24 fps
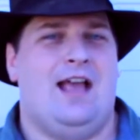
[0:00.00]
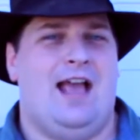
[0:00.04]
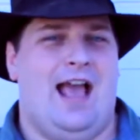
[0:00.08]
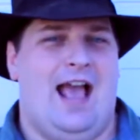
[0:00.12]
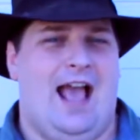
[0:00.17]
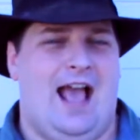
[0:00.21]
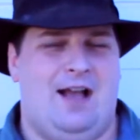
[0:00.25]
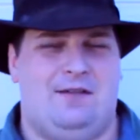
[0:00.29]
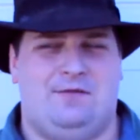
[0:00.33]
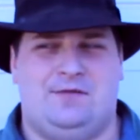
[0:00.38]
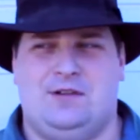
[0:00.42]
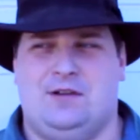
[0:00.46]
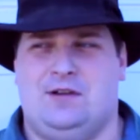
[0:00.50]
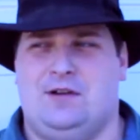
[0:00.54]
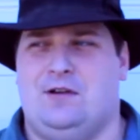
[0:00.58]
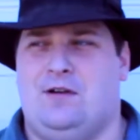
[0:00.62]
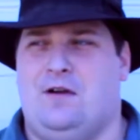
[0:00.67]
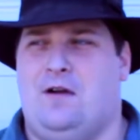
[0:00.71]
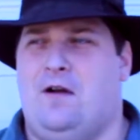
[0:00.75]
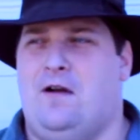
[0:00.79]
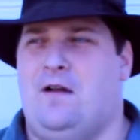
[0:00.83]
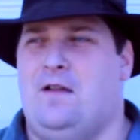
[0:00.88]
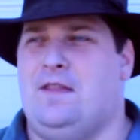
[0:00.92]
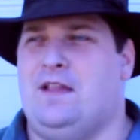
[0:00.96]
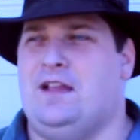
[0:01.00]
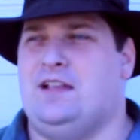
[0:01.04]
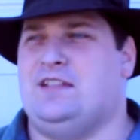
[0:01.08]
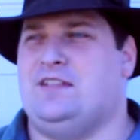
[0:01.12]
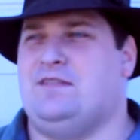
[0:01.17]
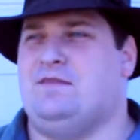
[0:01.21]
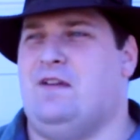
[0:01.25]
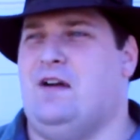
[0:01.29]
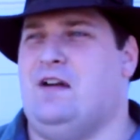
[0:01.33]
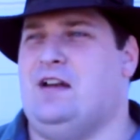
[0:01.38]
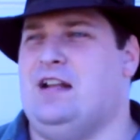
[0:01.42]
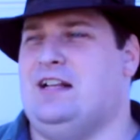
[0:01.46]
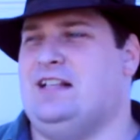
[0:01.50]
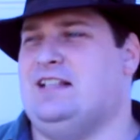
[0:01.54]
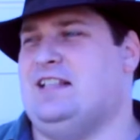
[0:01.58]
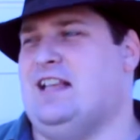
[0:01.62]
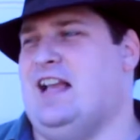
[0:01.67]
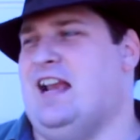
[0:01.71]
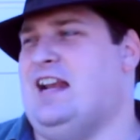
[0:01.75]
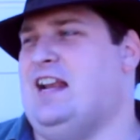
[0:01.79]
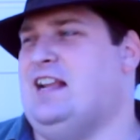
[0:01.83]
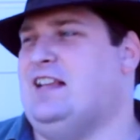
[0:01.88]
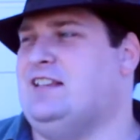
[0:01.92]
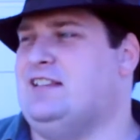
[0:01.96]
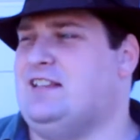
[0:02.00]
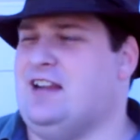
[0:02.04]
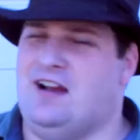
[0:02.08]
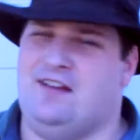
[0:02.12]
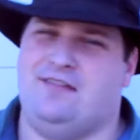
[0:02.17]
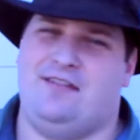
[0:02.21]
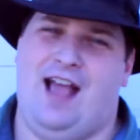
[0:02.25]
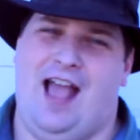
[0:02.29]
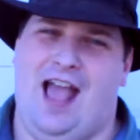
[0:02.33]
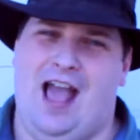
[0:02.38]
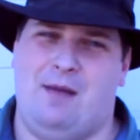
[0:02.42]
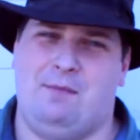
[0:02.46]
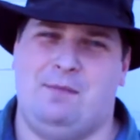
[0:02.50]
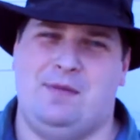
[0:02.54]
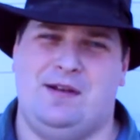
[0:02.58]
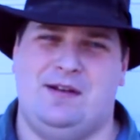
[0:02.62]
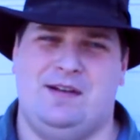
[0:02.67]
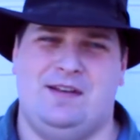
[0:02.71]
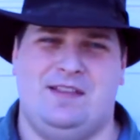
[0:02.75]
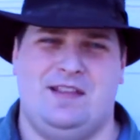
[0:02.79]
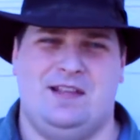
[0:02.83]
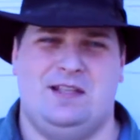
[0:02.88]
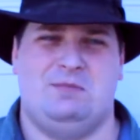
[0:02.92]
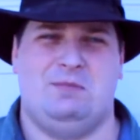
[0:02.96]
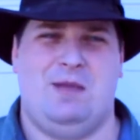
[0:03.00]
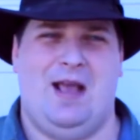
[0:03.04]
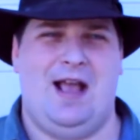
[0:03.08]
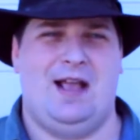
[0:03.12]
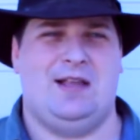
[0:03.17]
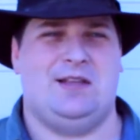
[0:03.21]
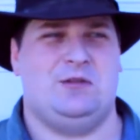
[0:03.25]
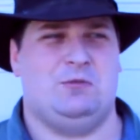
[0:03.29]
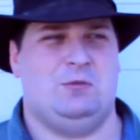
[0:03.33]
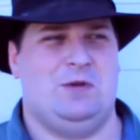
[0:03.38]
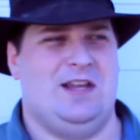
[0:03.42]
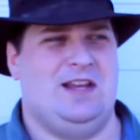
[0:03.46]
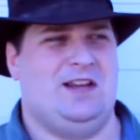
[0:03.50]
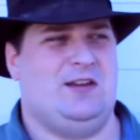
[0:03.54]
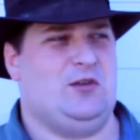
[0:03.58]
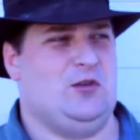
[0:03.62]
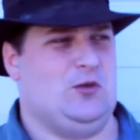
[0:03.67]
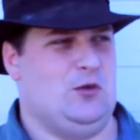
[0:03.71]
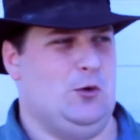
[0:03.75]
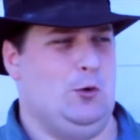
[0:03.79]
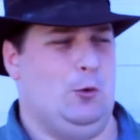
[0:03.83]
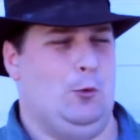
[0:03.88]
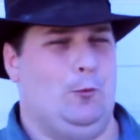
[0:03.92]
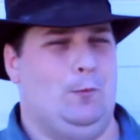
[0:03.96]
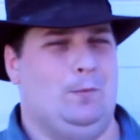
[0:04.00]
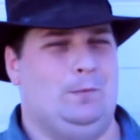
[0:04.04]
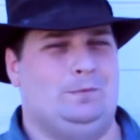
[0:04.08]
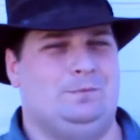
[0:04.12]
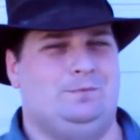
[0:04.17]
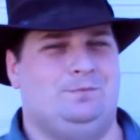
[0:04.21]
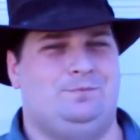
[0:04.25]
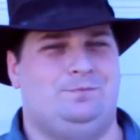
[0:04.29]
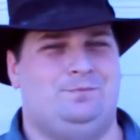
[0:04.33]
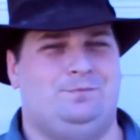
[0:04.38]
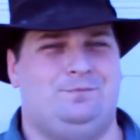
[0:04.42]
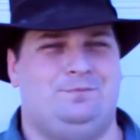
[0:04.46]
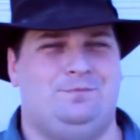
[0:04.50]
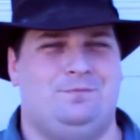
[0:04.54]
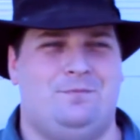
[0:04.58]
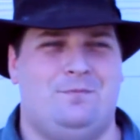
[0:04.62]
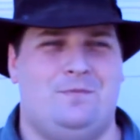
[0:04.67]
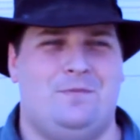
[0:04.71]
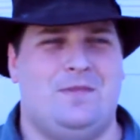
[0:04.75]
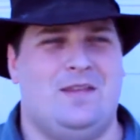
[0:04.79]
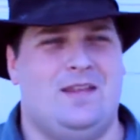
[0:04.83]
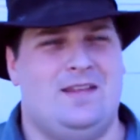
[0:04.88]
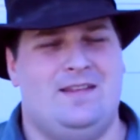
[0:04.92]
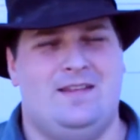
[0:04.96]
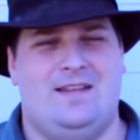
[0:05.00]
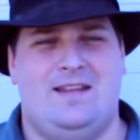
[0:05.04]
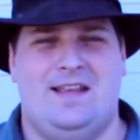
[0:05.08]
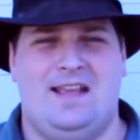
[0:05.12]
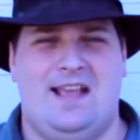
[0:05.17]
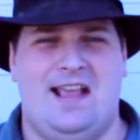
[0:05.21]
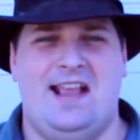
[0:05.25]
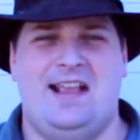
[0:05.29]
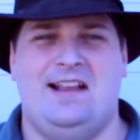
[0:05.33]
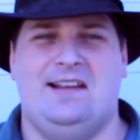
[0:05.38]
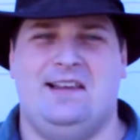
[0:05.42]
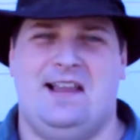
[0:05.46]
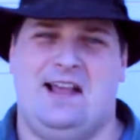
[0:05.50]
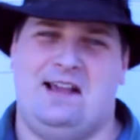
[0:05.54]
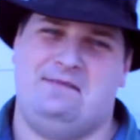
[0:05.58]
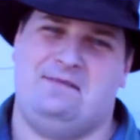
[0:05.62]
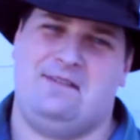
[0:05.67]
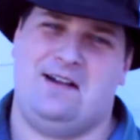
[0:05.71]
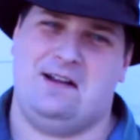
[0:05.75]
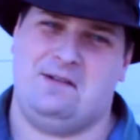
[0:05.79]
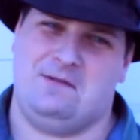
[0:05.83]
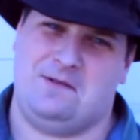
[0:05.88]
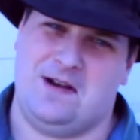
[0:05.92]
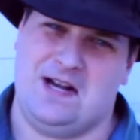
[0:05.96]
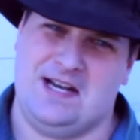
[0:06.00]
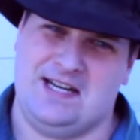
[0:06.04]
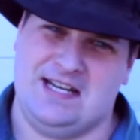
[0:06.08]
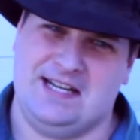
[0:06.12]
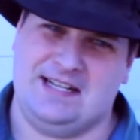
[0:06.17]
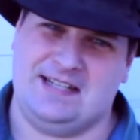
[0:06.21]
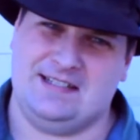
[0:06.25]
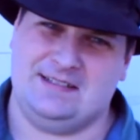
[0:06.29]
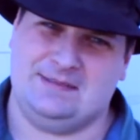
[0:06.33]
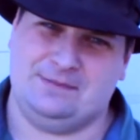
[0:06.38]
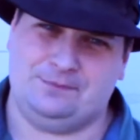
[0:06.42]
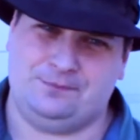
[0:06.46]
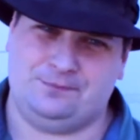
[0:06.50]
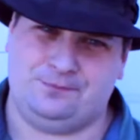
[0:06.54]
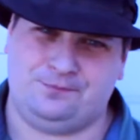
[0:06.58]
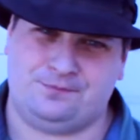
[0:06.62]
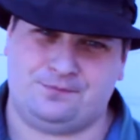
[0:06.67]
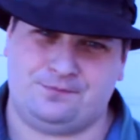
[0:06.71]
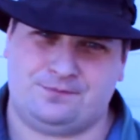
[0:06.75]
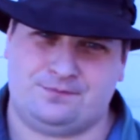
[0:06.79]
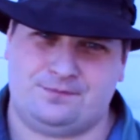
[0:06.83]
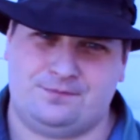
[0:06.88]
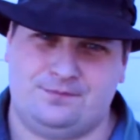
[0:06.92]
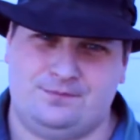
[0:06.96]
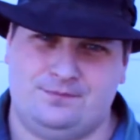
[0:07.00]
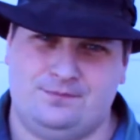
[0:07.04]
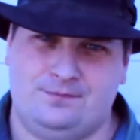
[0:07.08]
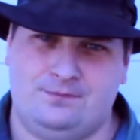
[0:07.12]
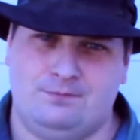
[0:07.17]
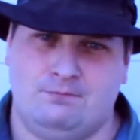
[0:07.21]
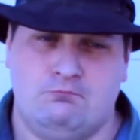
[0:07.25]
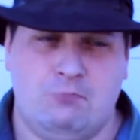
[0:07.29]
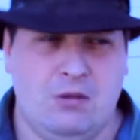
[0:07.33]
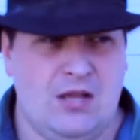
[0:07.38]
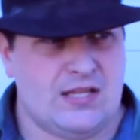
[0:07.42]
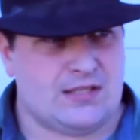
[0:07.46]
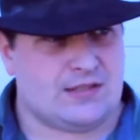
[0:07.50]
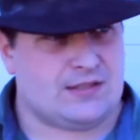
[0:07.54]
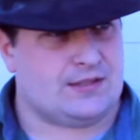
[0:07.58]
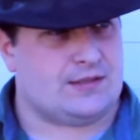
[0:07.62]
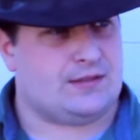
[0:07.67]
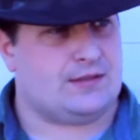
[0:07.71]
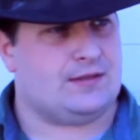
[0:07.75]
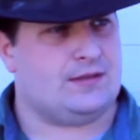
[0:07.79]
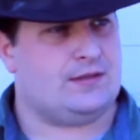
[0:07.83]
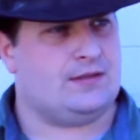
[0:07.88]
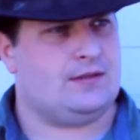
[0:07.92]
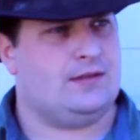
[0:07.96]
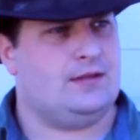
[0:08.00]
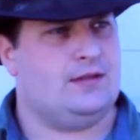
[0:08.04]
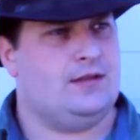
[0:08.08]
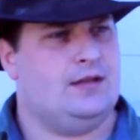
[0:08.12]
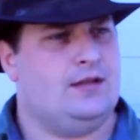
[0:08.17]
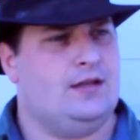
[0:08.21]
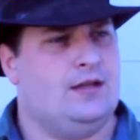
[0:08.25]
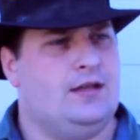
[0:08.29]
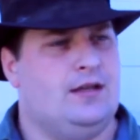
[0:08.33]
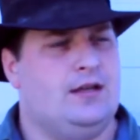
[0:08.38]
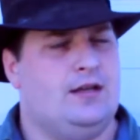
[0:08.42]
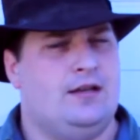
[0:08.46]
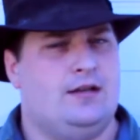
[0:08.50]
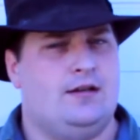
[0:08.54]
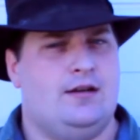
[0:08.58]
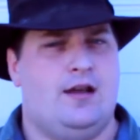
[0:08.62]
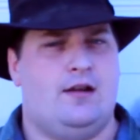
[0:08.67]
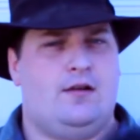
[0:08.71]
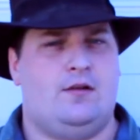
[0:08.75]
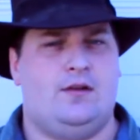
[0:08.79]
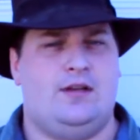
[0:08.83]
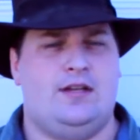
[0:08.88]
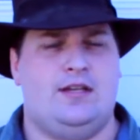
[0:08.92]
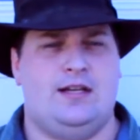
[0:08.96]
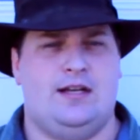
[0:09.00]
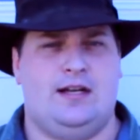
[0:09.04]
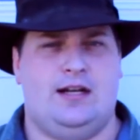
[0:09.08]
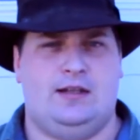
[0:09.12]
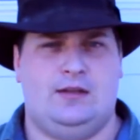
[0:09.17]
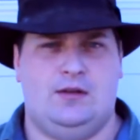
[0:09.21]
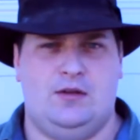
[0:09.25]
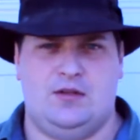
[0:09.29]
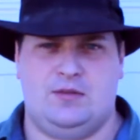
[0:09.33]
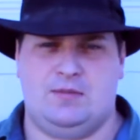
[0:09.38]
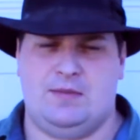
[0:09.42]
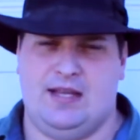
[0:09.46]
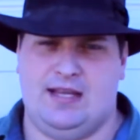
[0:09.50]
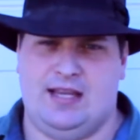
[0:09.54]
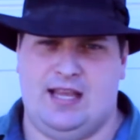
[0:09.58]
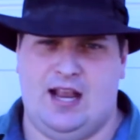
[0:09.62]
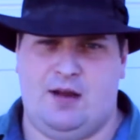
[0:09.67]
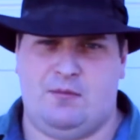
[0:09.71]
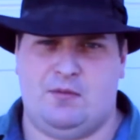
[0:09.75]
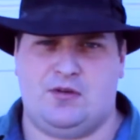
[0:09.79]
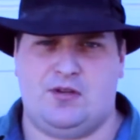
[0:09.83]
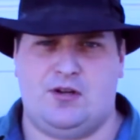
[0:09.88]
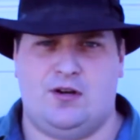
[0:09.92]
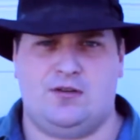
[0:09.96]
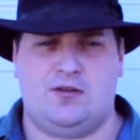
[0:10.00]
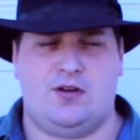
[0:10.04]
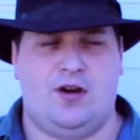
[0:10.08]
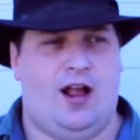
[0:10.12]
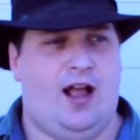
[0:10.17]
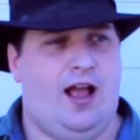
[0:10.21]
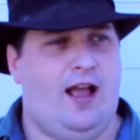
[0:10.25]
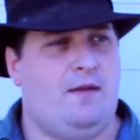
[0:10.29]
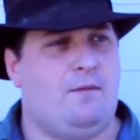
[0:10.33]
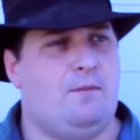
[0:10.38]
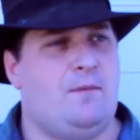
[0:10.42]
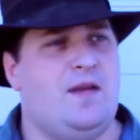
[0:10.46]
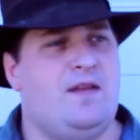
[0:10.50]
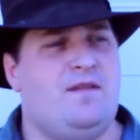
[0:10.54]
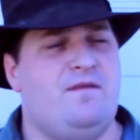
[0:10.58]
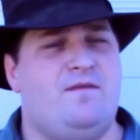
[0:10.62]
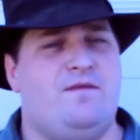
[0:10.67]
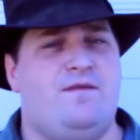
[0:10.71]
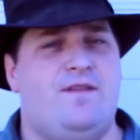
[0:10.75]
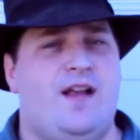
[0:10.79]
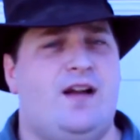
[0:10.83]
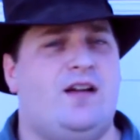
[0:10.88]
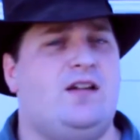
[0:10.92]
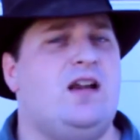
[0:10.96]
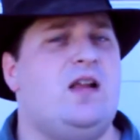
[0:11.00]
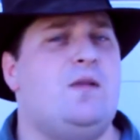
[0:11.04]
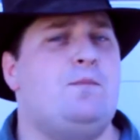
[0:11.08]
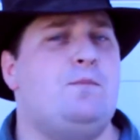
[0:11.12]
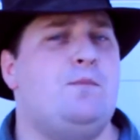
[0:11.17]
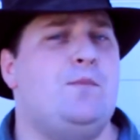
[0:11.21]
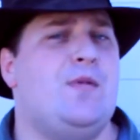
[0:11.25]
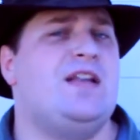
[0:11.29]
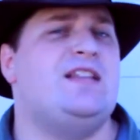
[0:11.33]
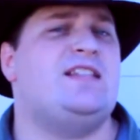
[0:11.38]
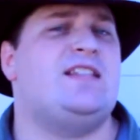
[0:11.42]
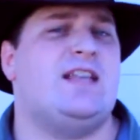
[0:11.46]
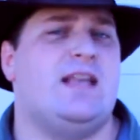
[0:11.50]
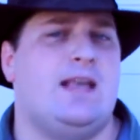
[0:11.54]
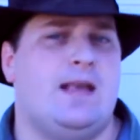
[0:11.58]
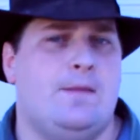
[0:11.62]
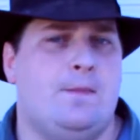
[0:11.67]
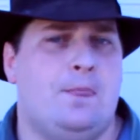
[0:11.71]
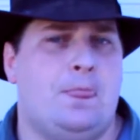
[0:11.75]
After all this fun, exciting stuff happened this past week too. Ain't life ironic? But, not only did I lose my camera charger, I've been very busy.